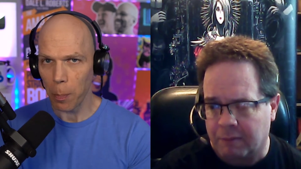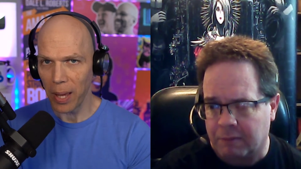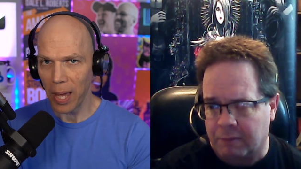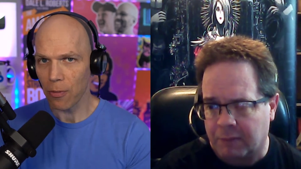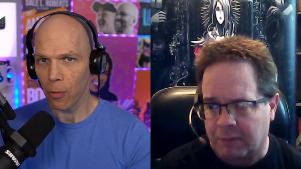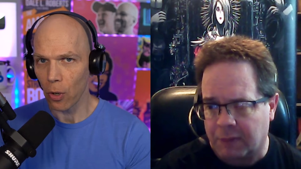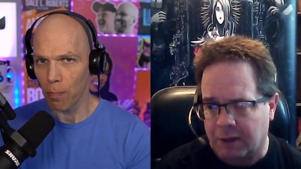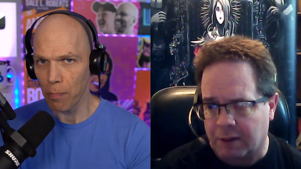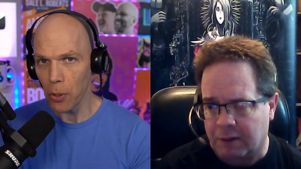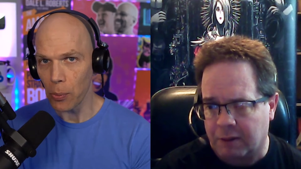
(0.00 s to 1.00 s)
Speaker 1: to pay for a
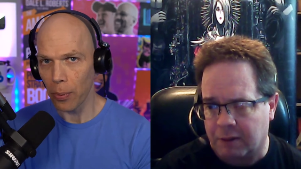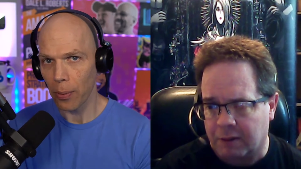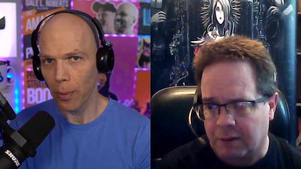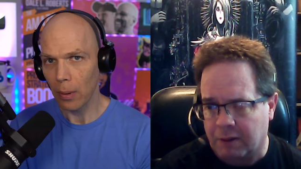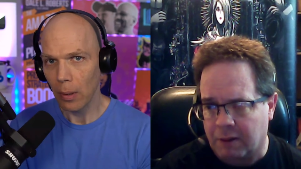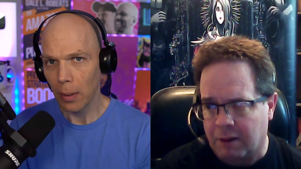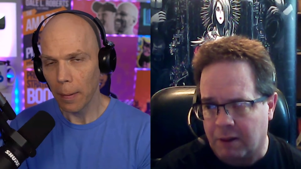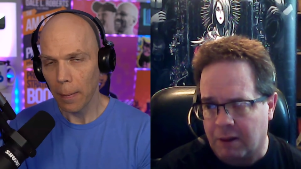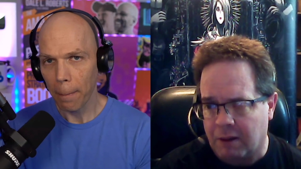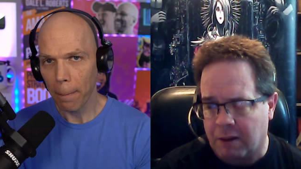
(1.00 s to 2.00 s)
booth?
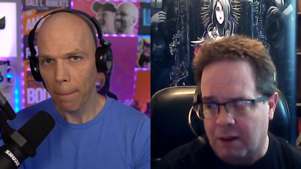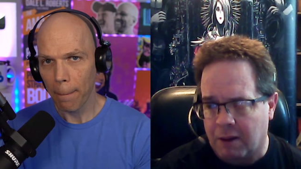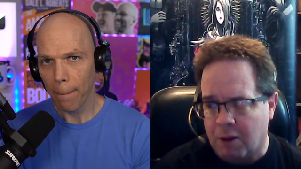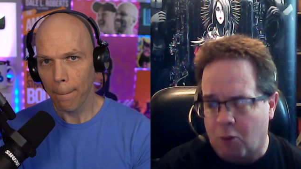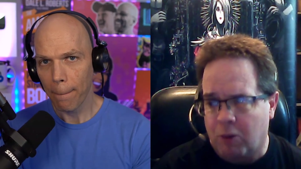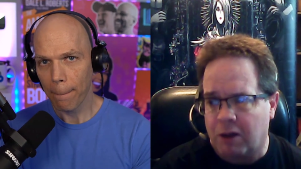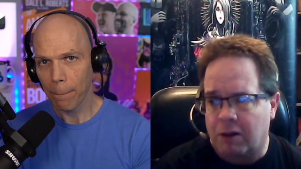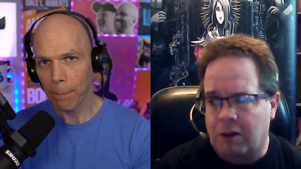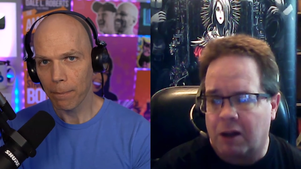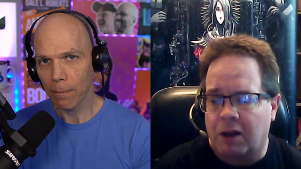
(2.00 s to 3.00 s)

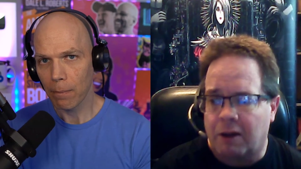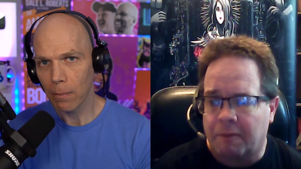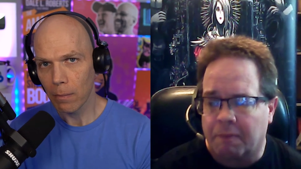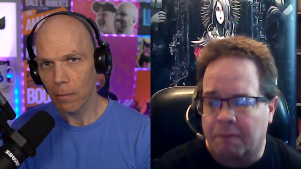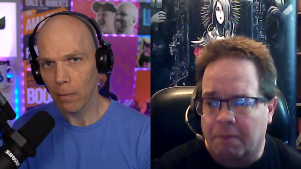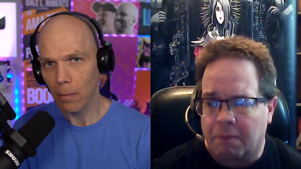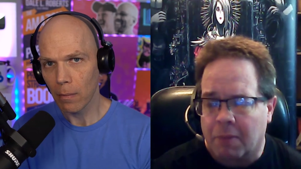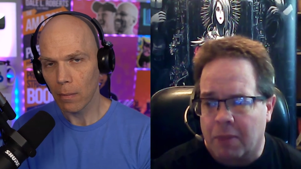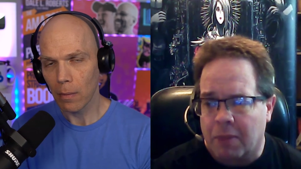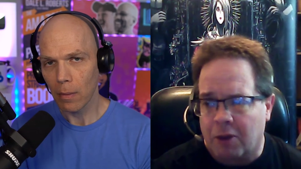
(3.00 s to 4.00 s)
Well, um,
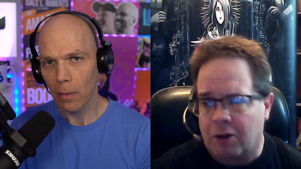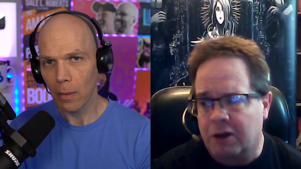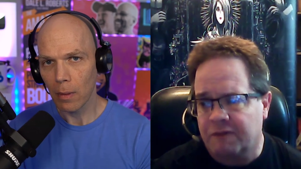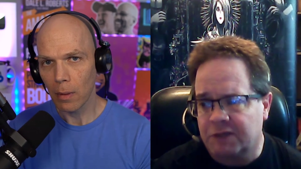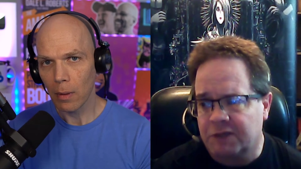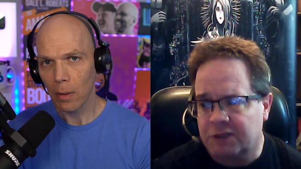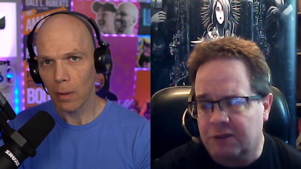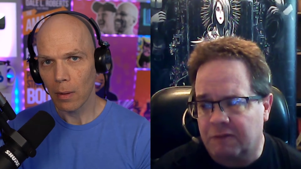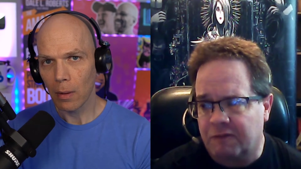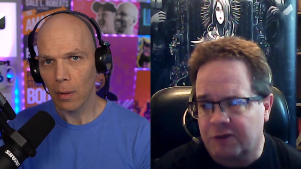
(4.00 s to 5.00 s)
the hard
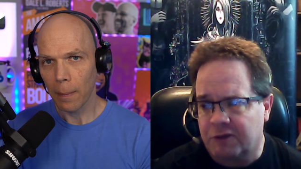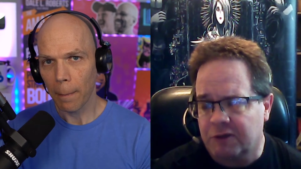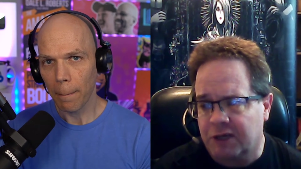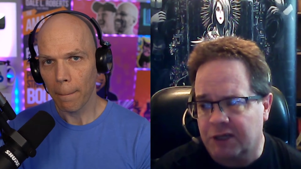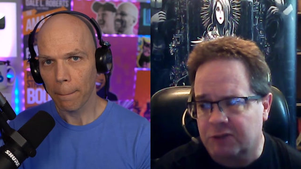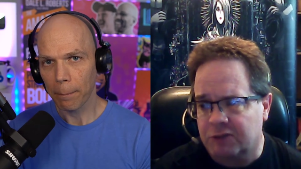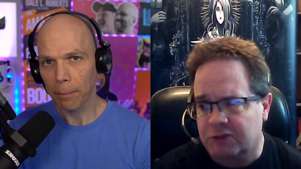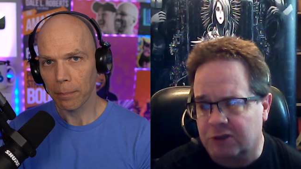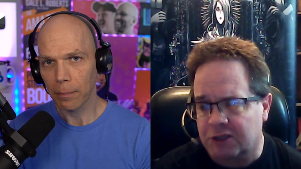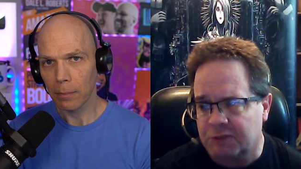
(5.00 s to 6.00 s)
convention for two
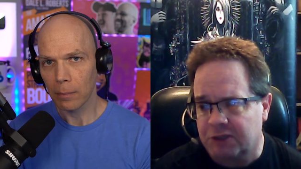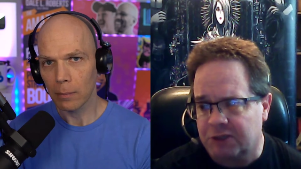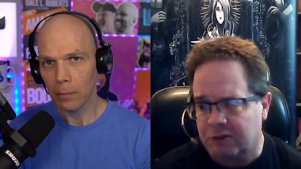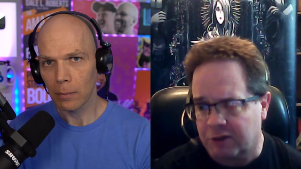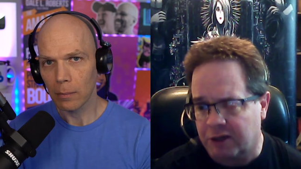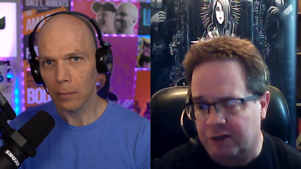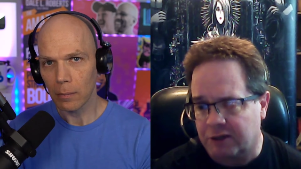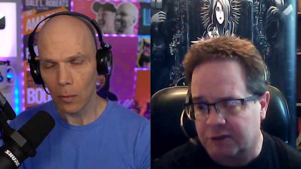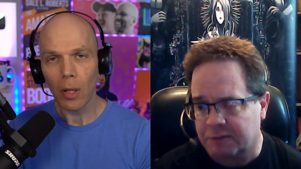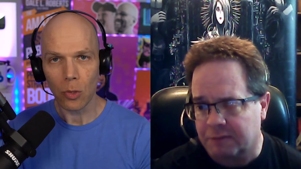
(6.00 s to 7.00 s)
days was costing me two hundred
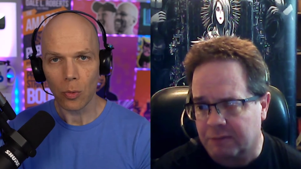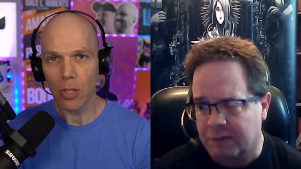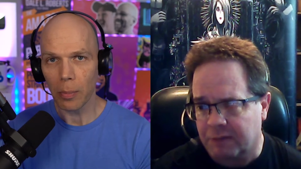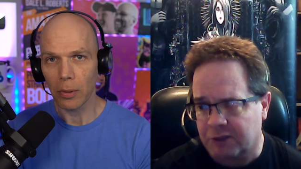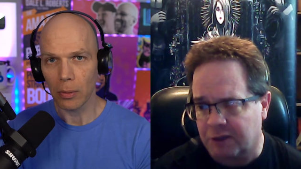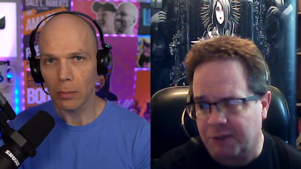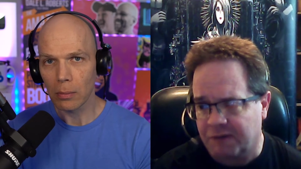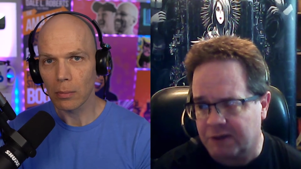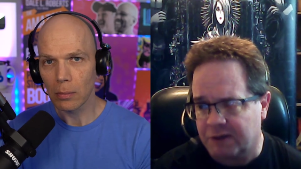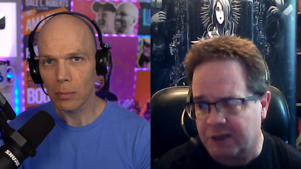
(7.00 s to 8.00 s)
dollars. That's reasonable. That's all I
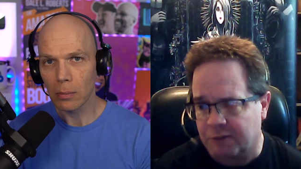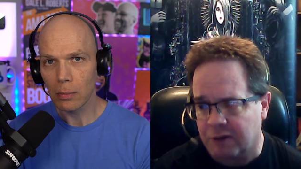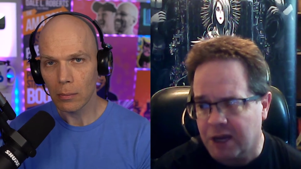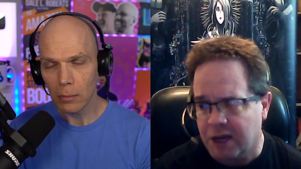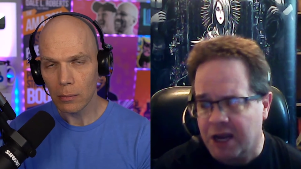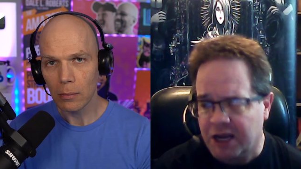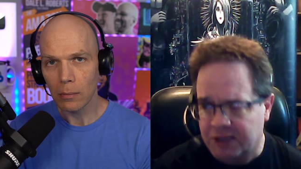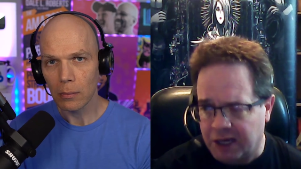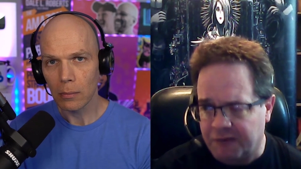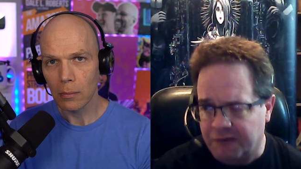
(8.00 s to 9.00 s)
pay for the table.
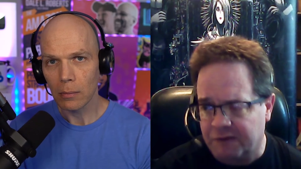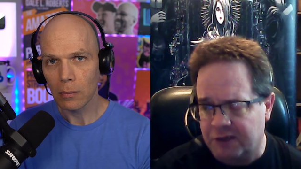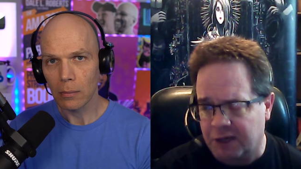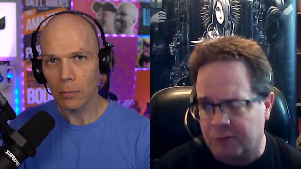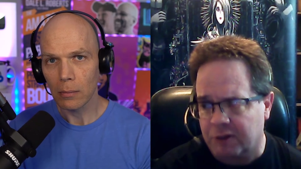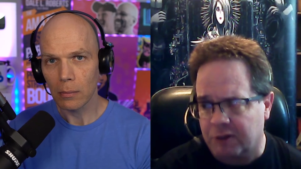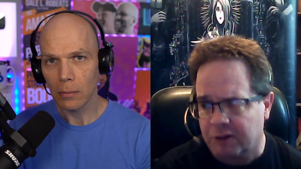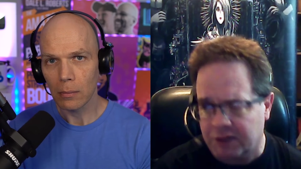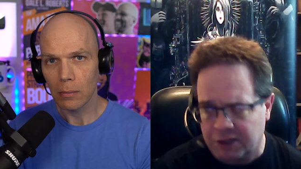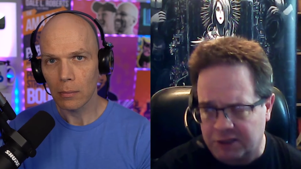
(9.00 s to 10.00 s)
It's an eight foot
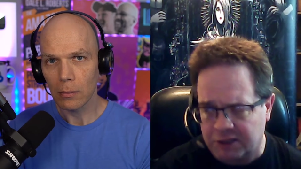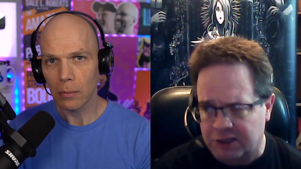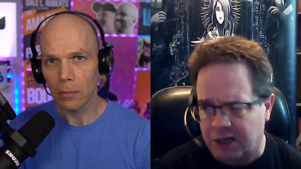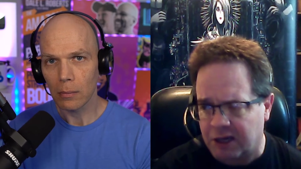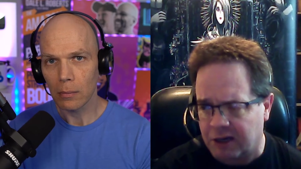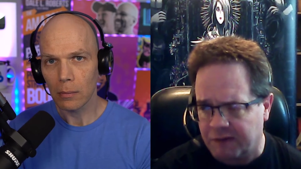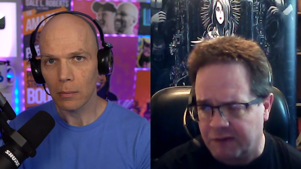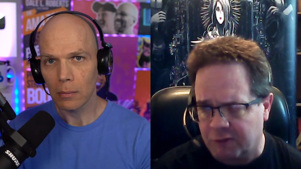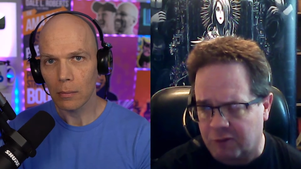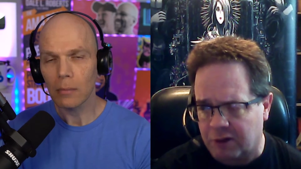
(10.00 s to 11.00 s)
table. You get to design it
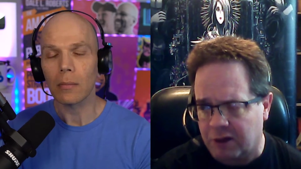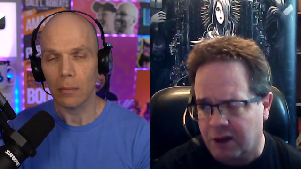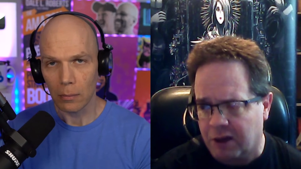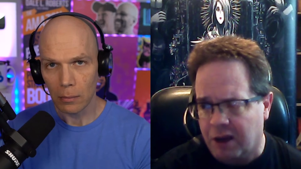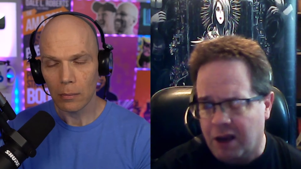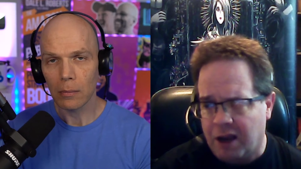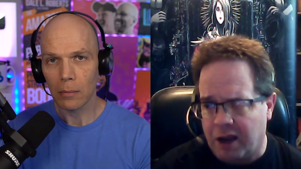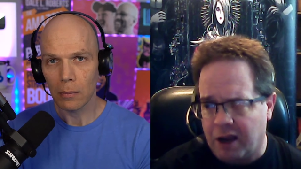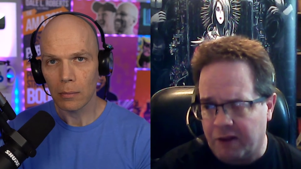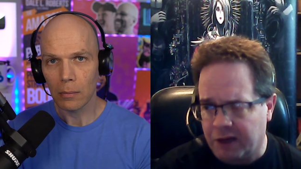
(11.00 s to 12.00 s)
however you want
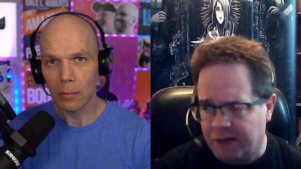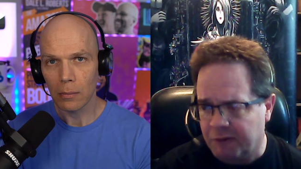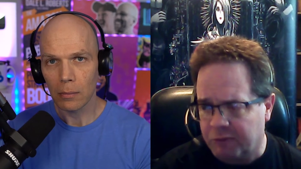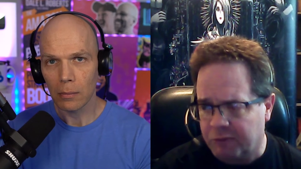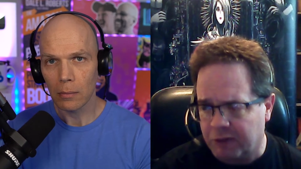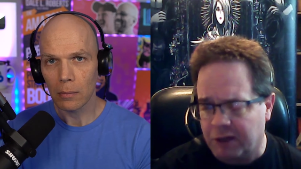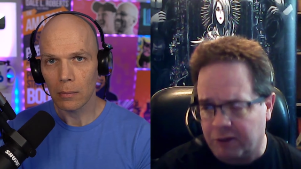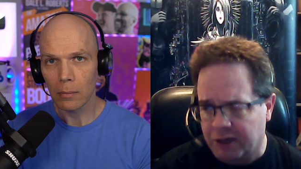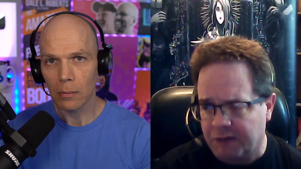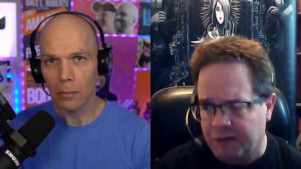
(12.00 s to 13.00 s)
and they give you pre,
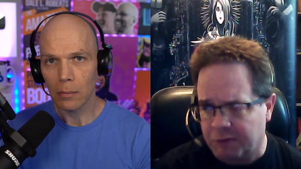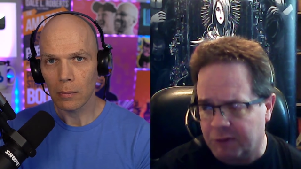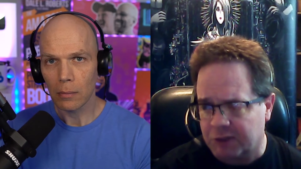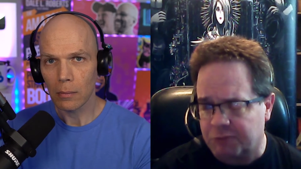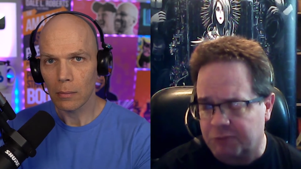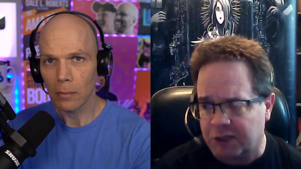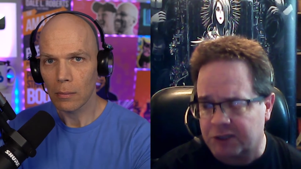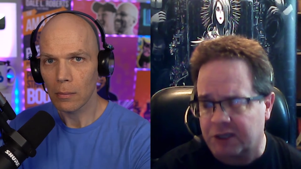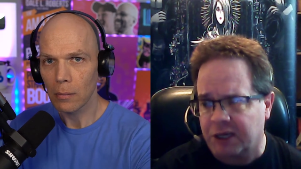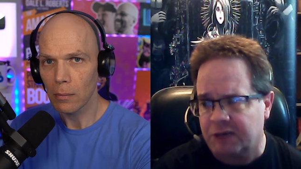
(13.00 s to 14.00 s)
you know they give you pretty much
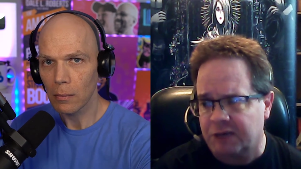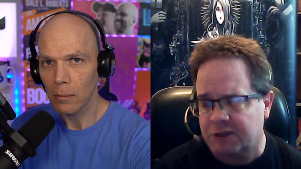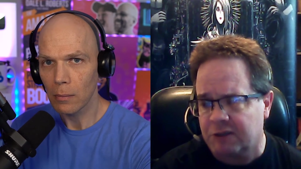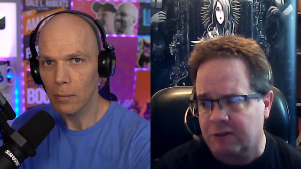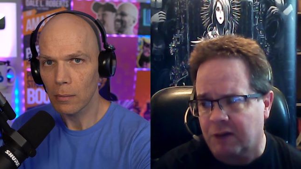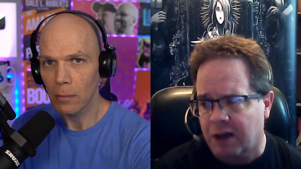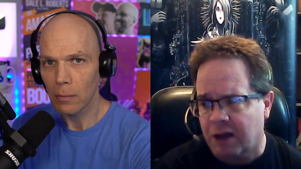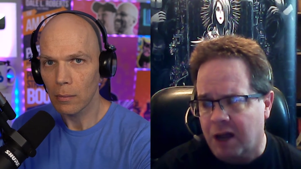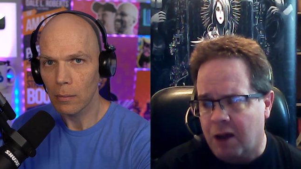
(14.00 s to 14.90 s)
plus they get you